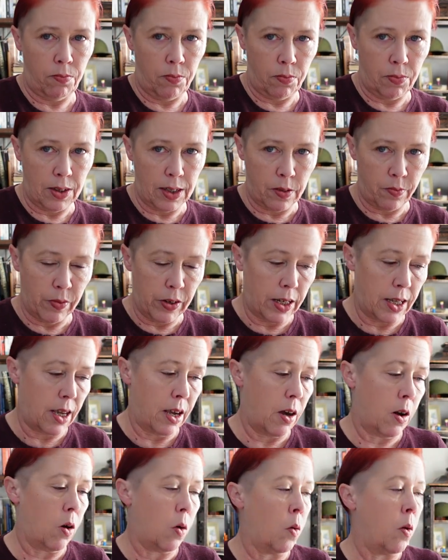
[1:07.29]
this
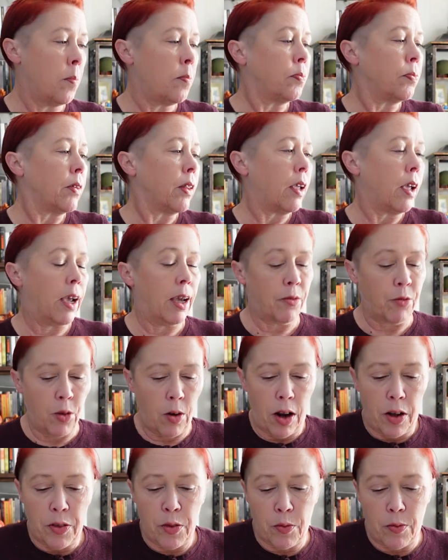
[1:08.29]
video and for
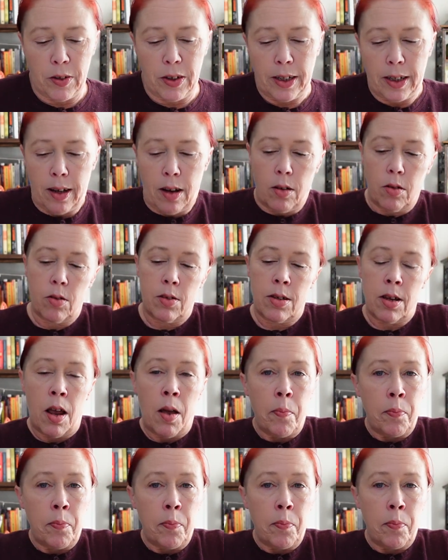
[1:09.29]
other videos.